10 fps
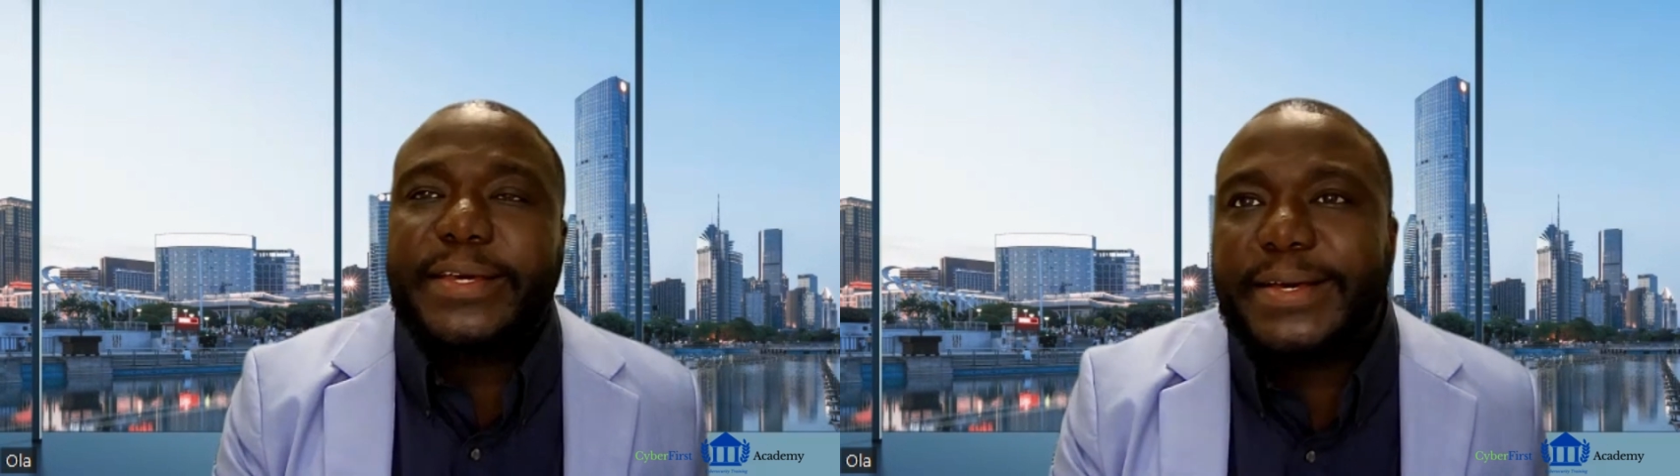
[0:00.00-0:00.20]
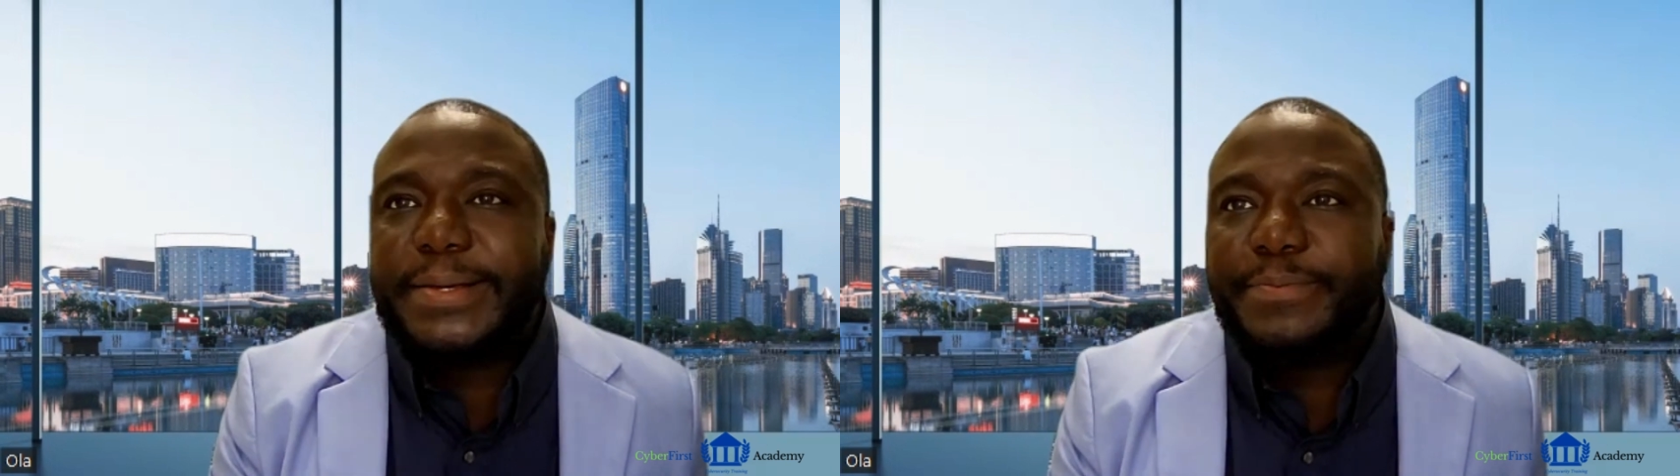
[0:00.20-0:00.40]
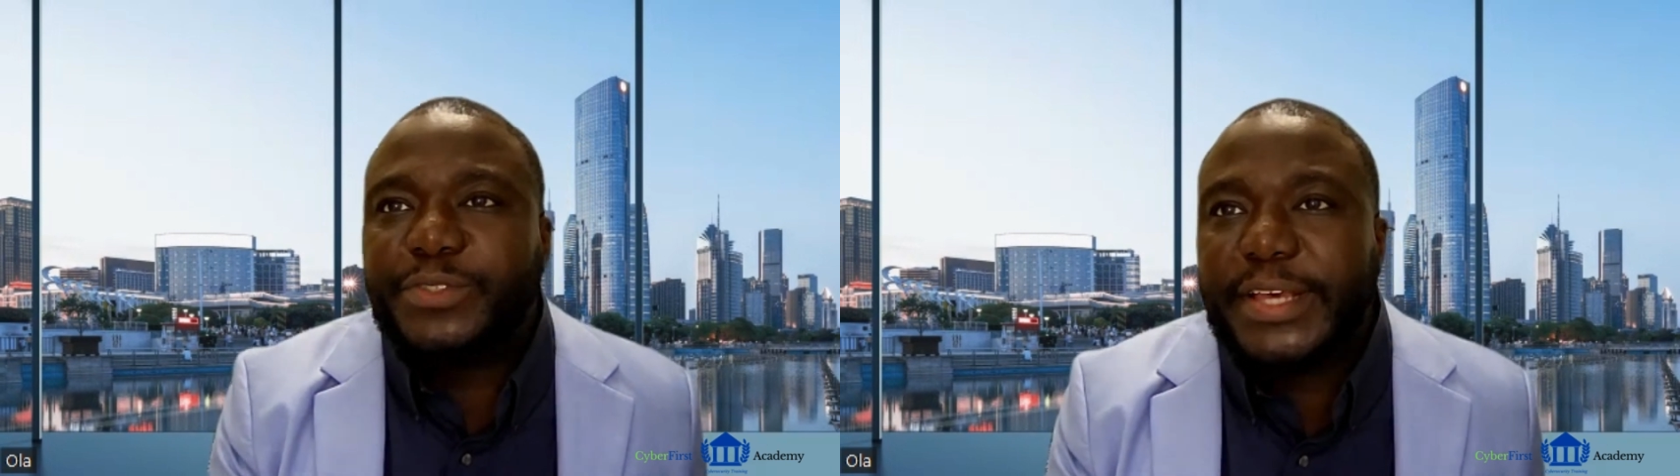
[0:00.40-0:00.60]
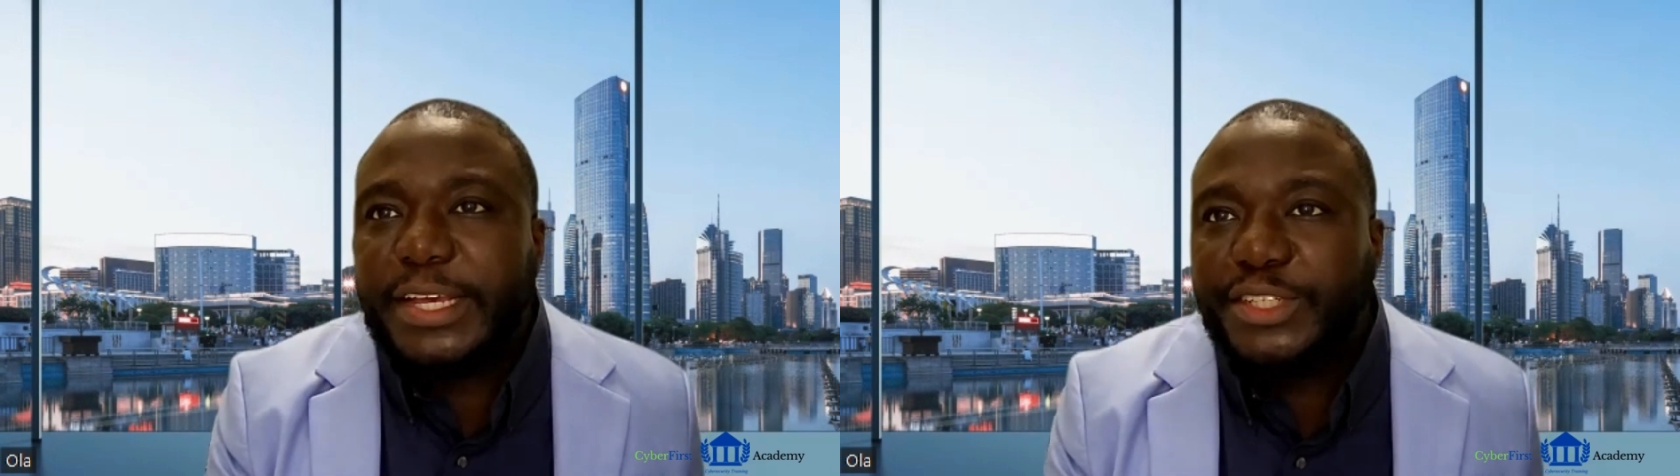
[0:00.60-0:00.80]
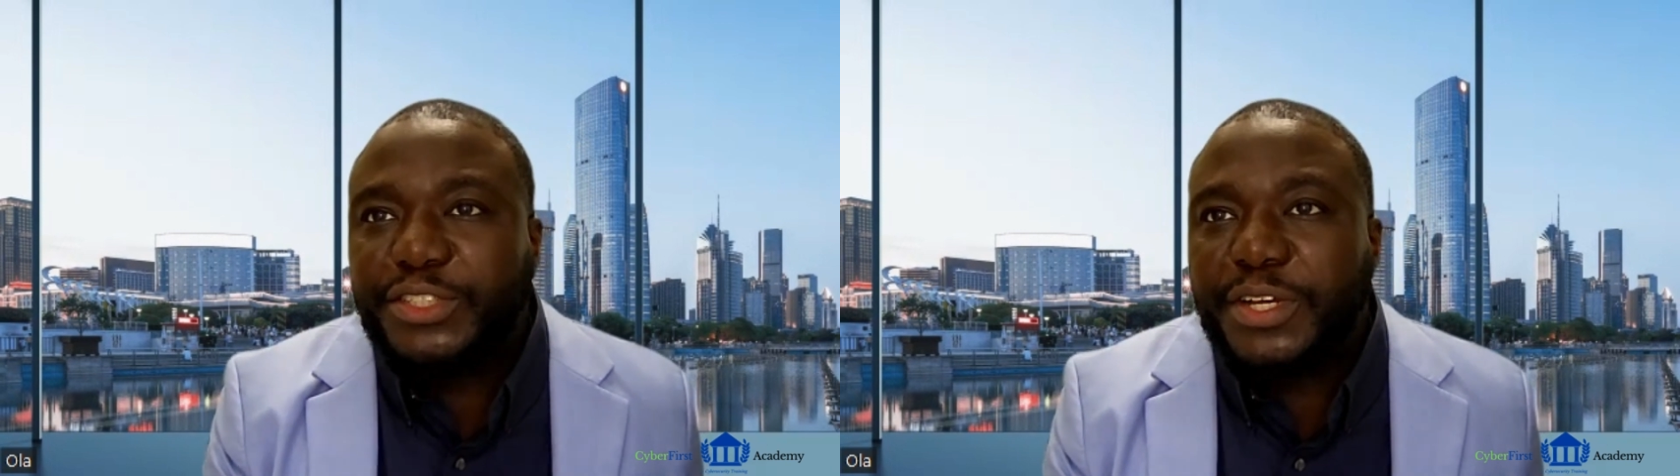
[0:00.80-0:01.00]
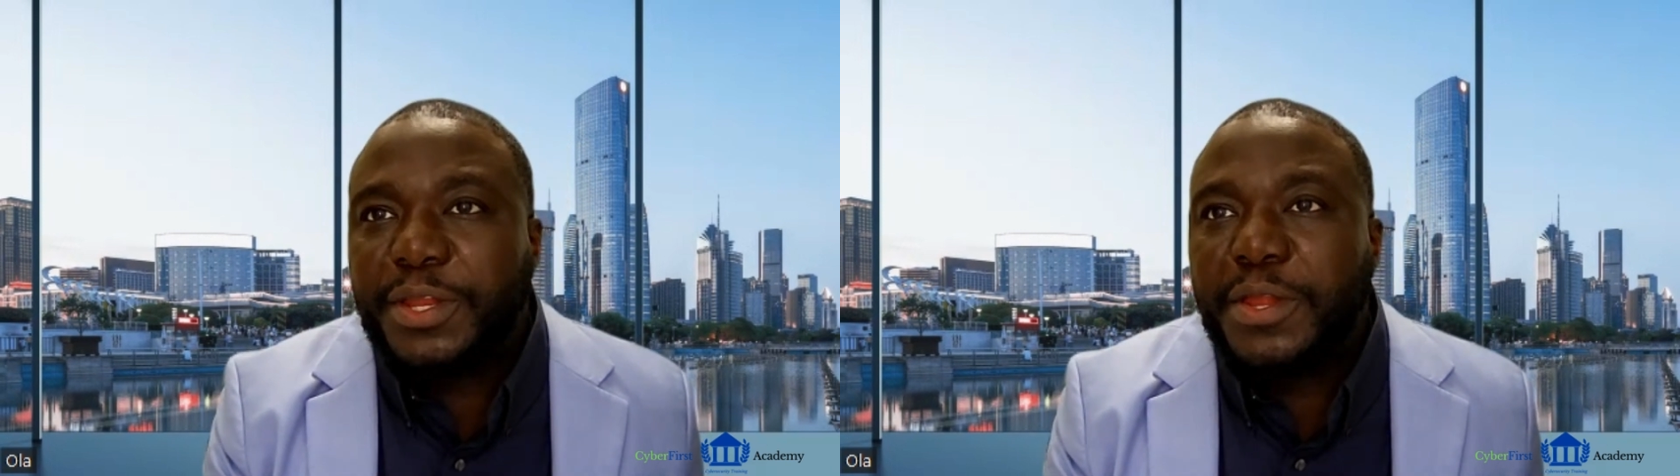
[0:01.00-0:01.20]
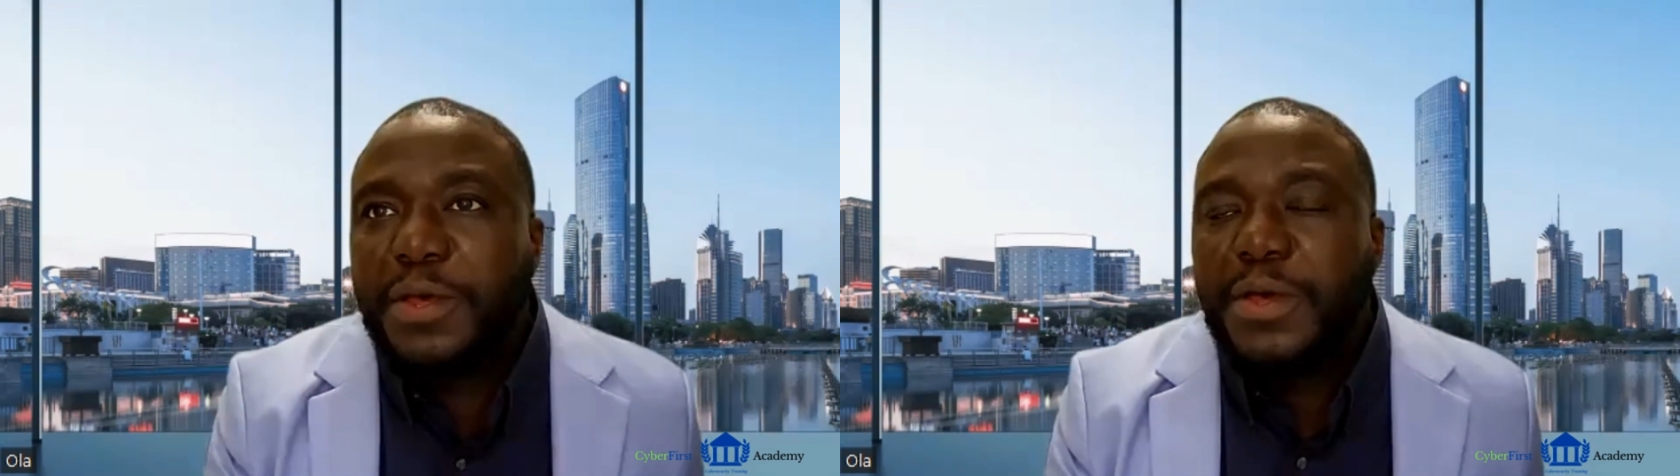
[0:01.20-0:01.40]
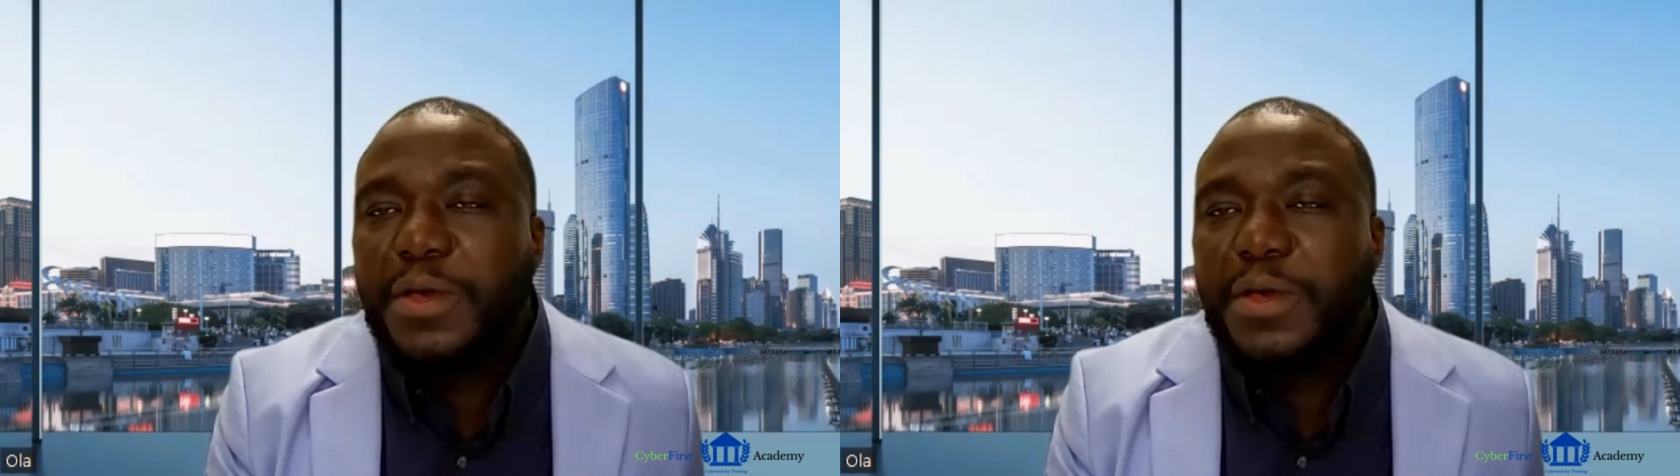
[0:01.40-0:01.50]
um, section